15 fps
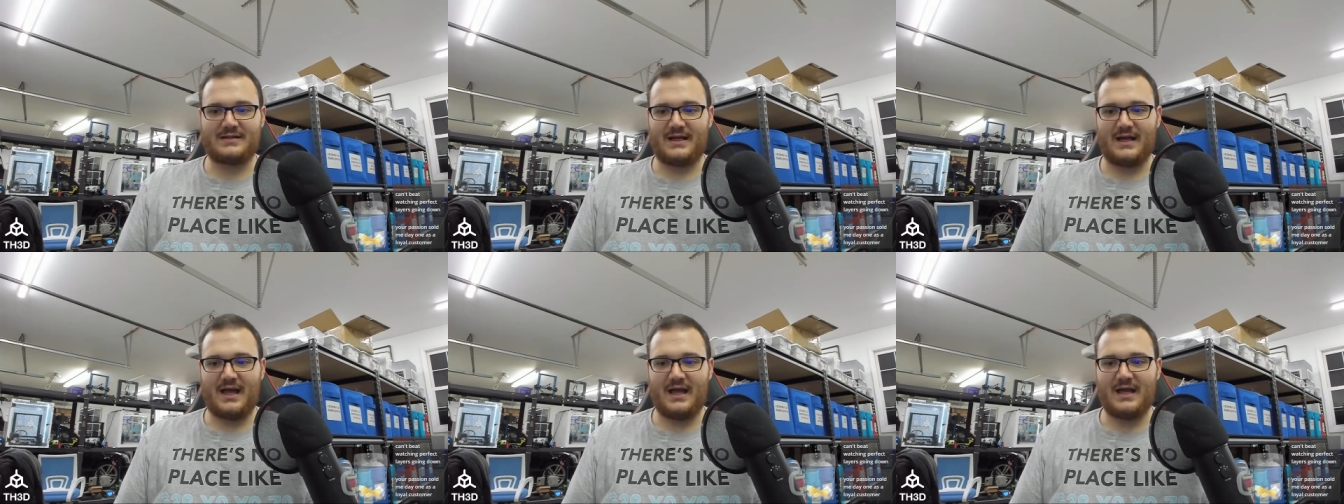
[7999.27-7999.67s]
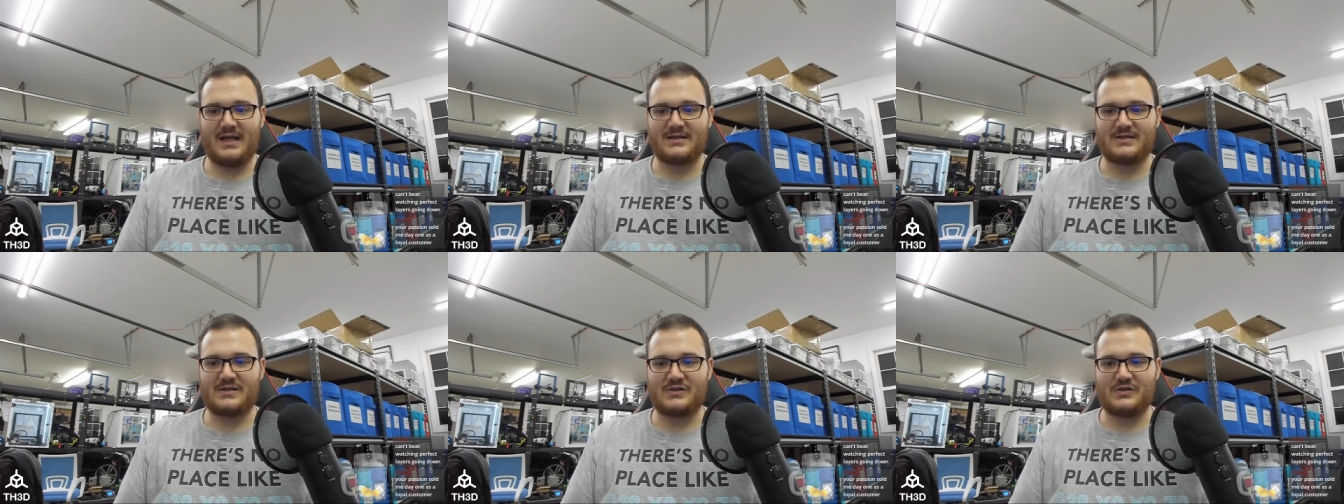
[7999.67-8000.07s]
I get
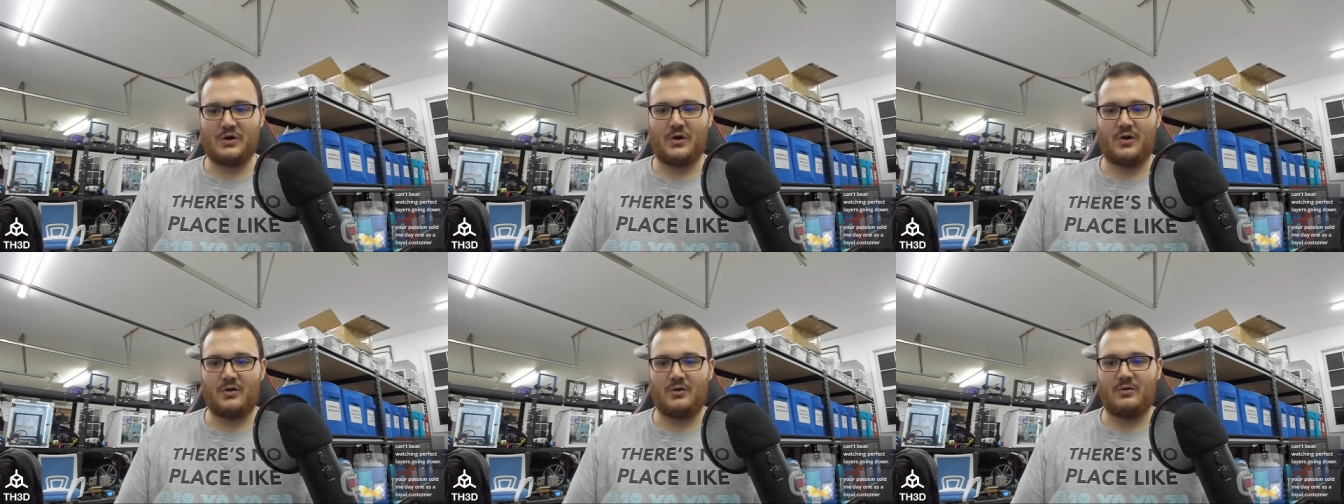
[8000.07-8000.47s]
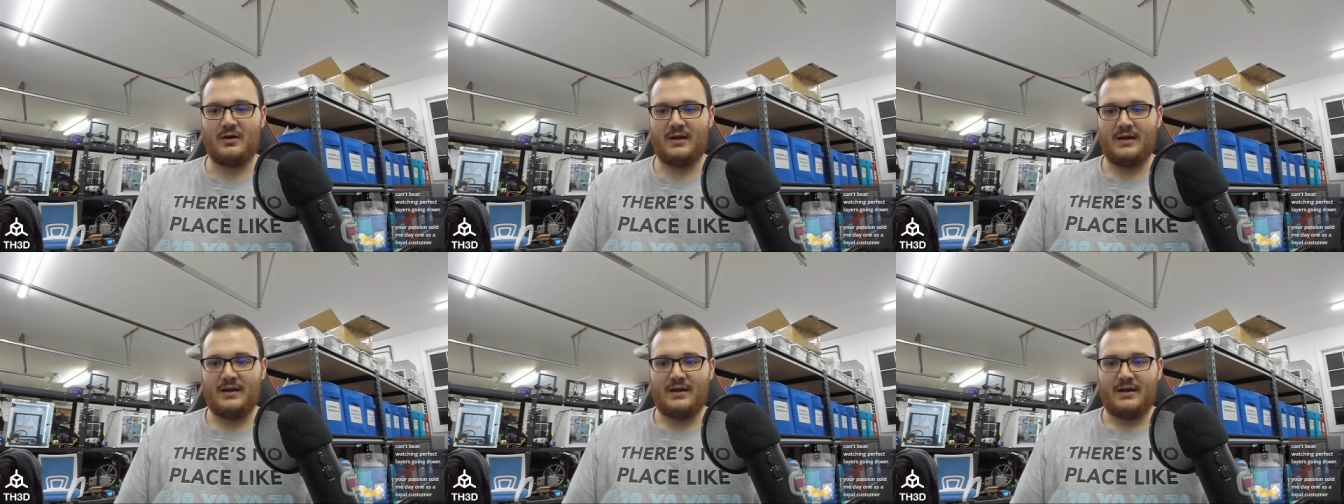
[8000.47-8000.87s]
so
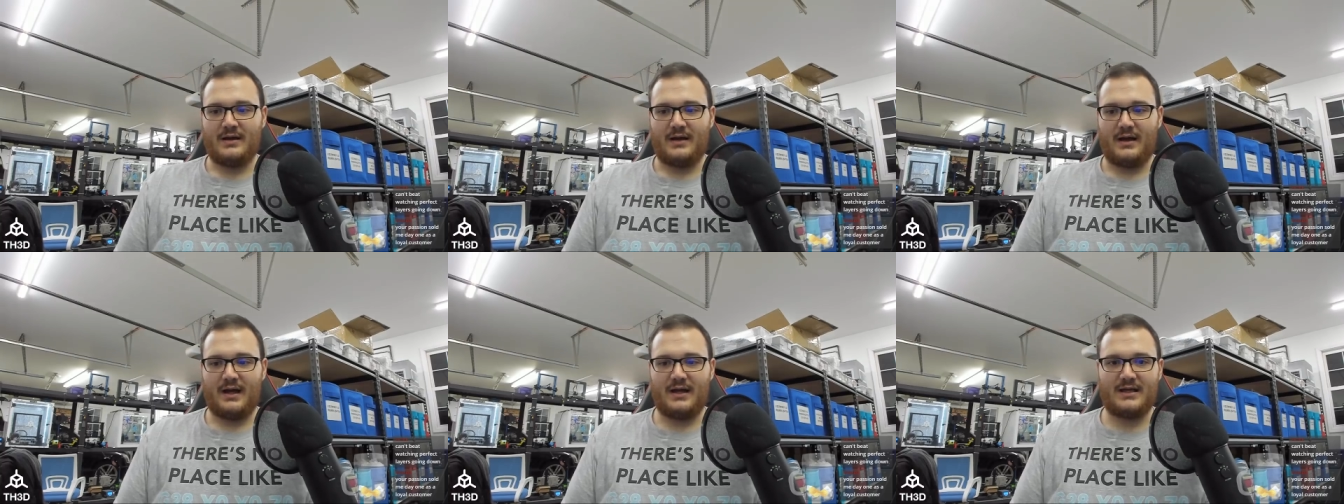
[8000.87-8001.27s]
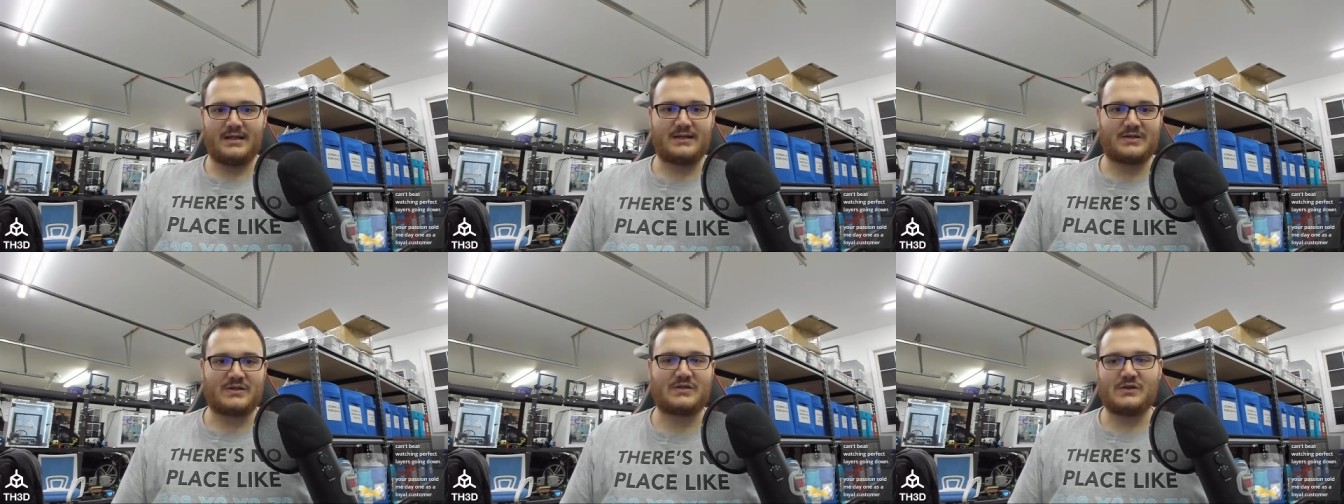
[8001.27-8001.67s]

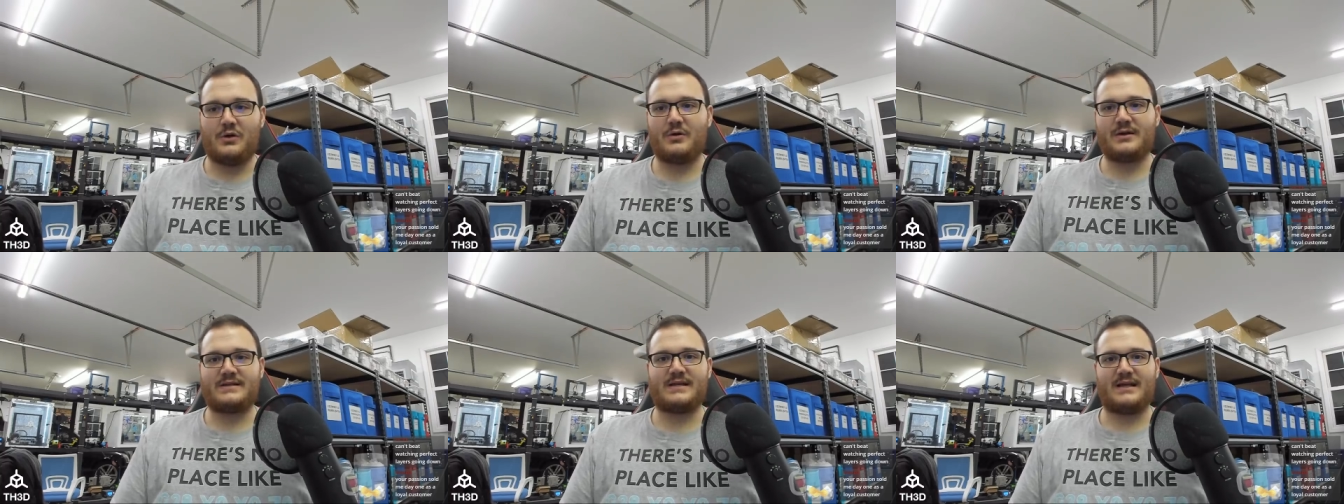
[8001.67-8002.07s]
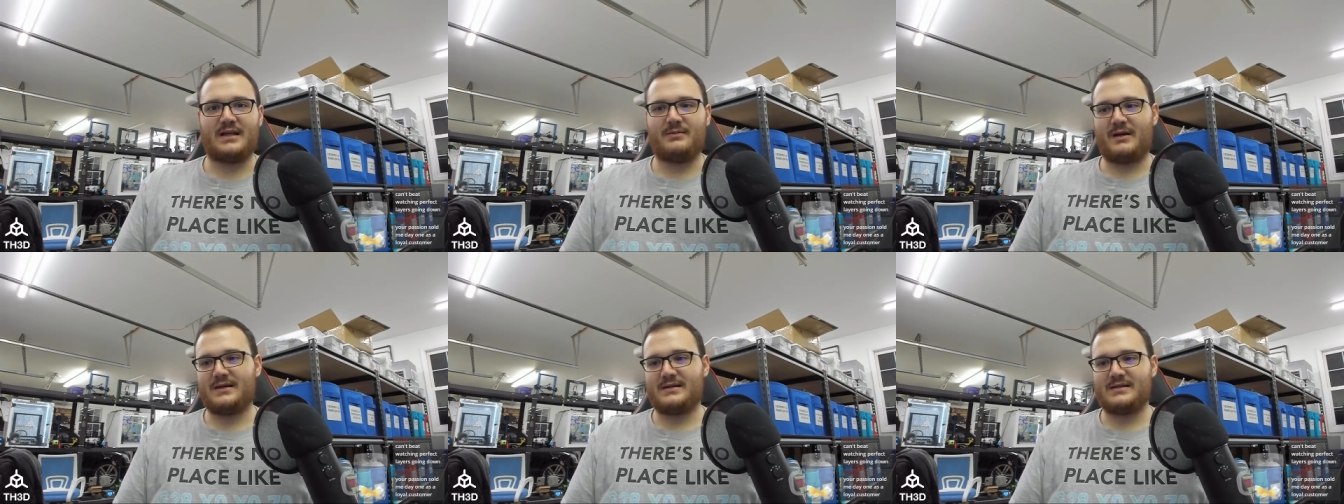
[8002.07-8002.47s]
excited
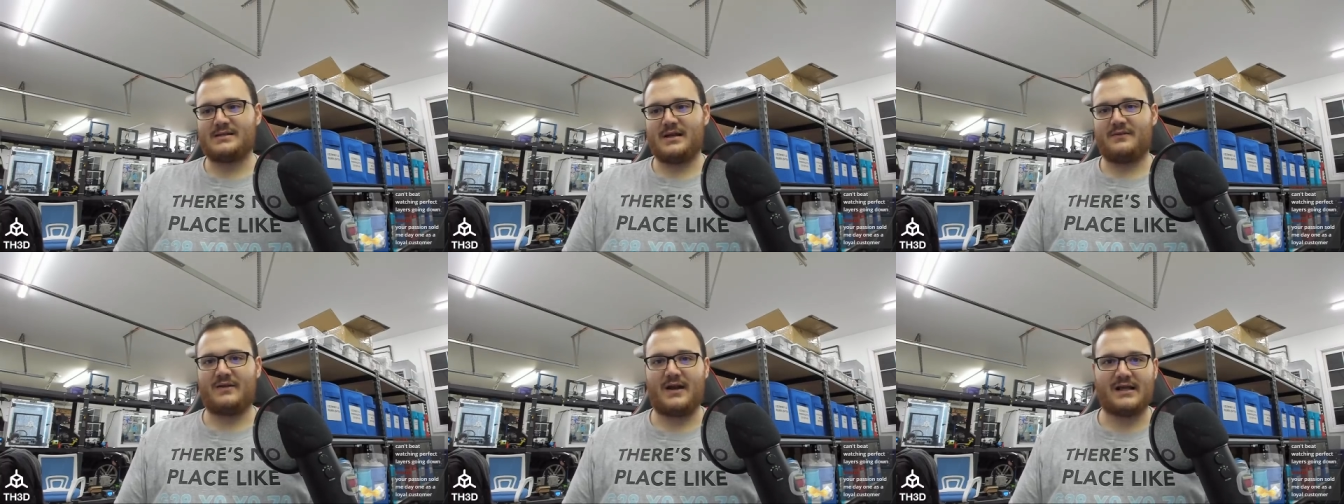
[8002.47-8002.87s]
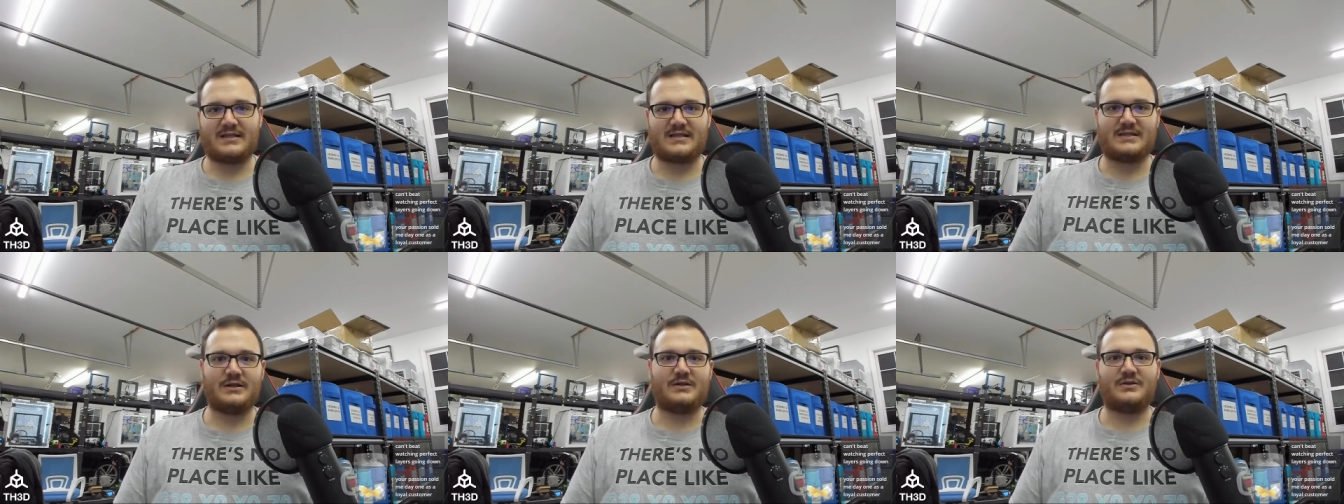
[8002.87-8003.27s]
about this stuff, and I
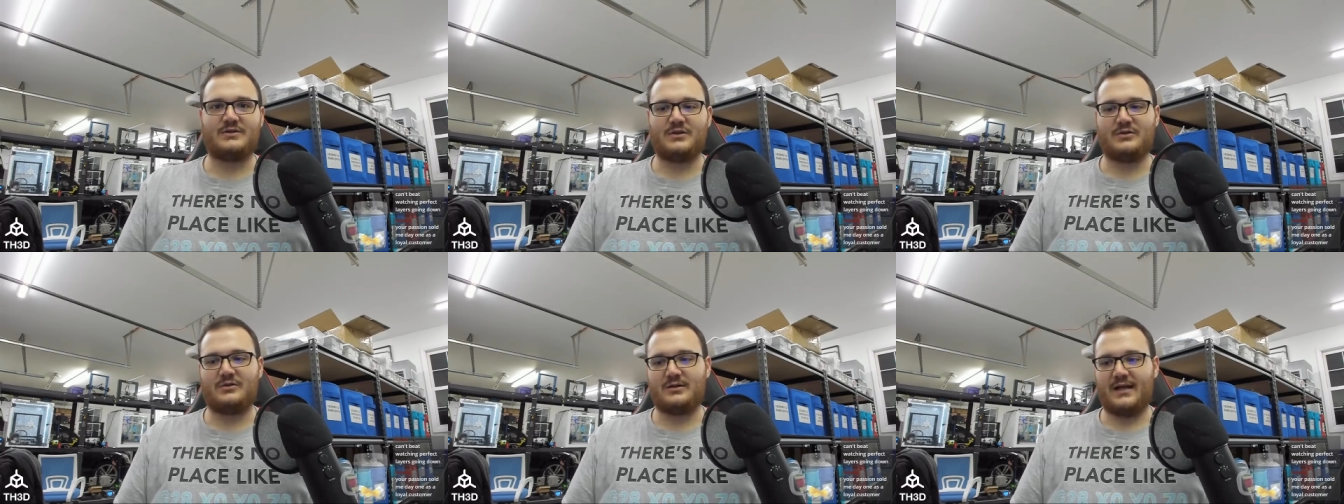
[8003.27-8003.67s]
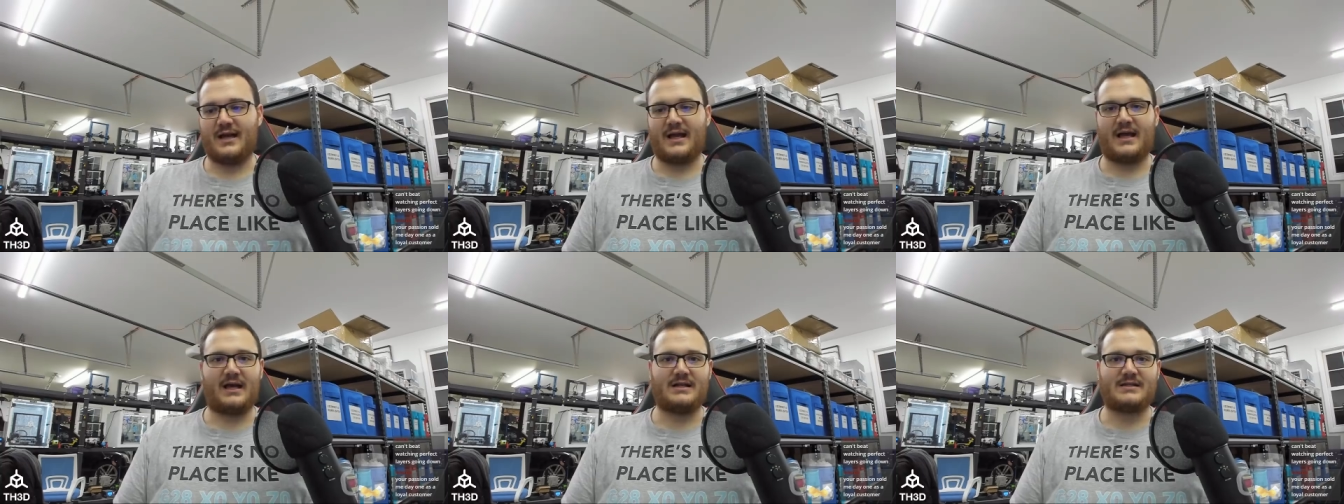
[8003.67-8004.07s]
still do. Like,
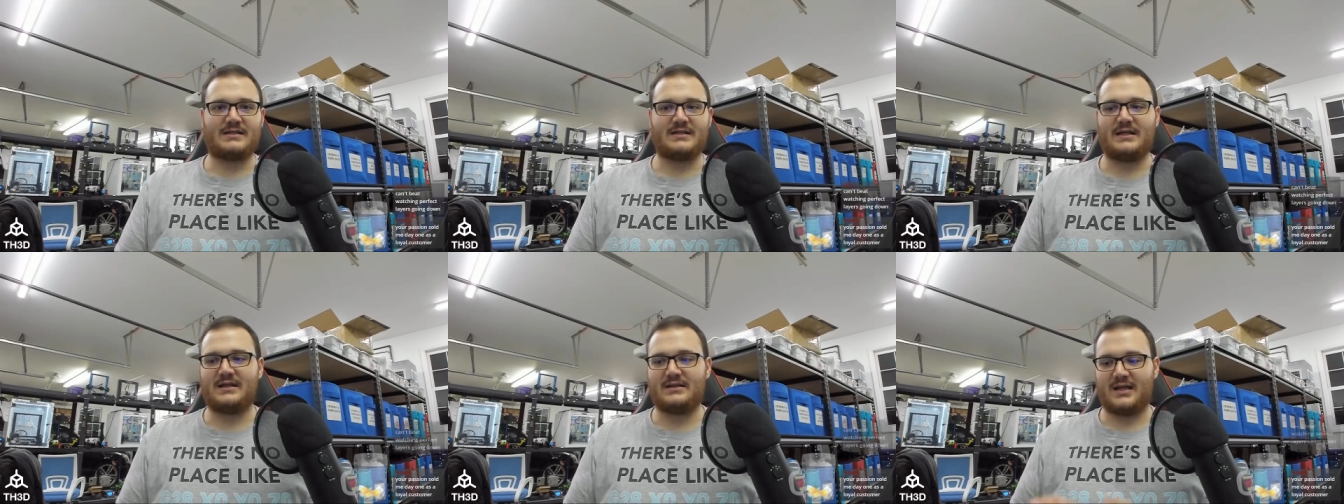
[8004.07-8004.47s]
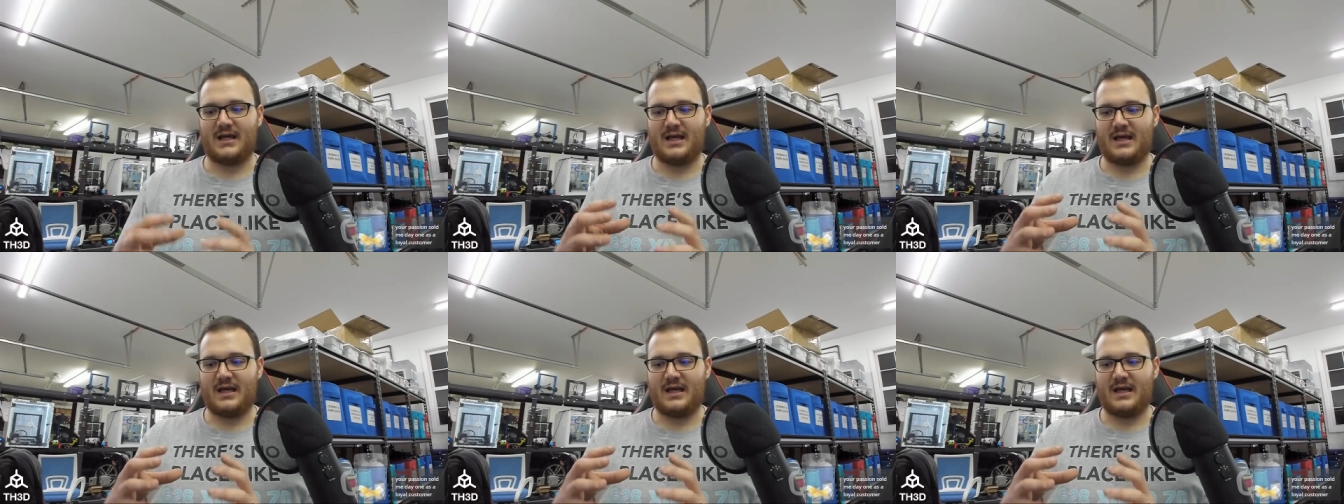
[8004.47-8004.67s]
honestly, like,